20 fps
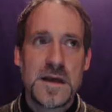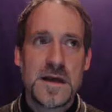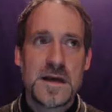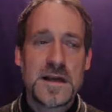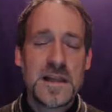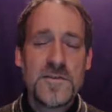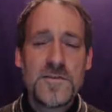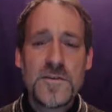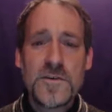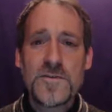A
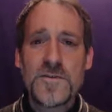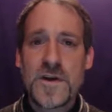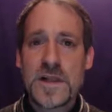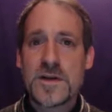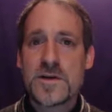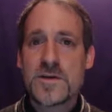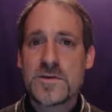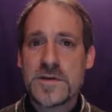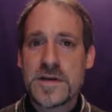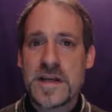clever
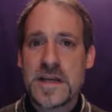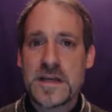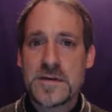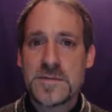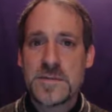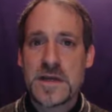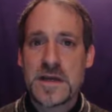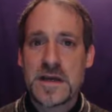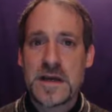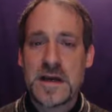fellow
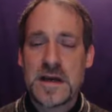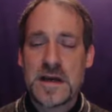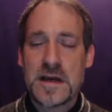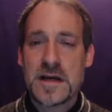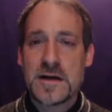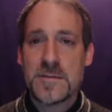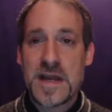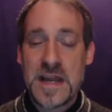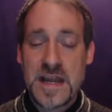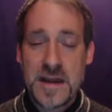named
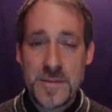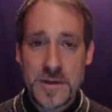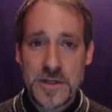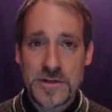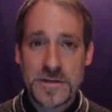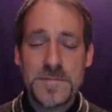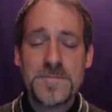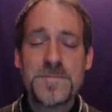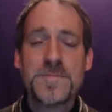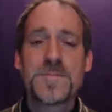um,
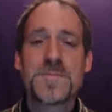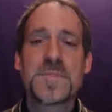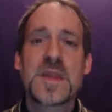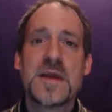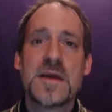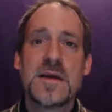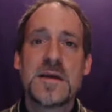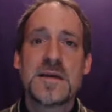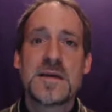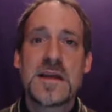Hamilton
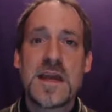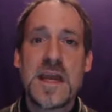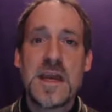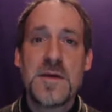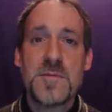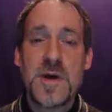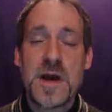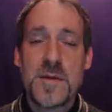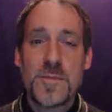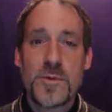
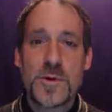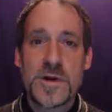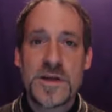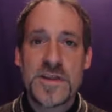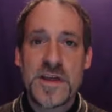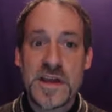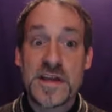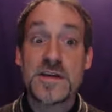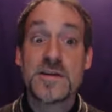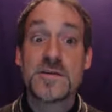came up
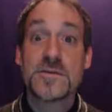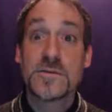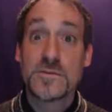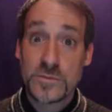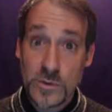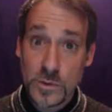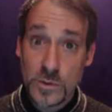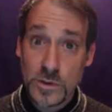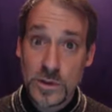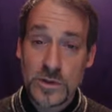with a
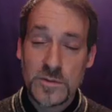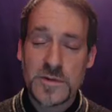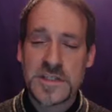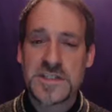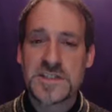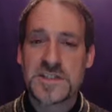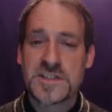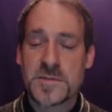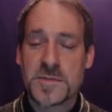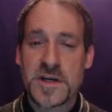rule,
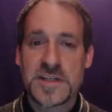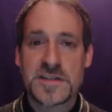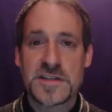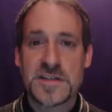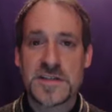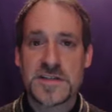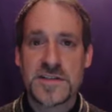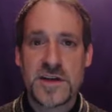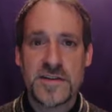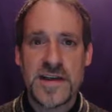which
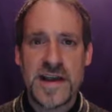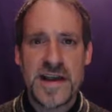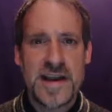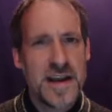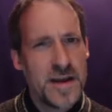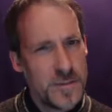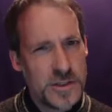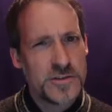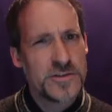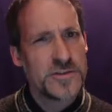surprisingly is called
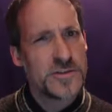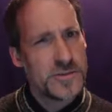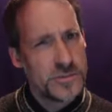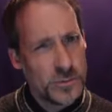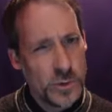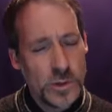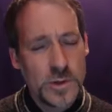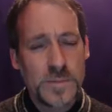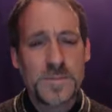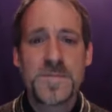Hamilton's
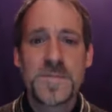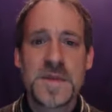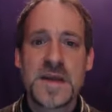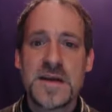rule,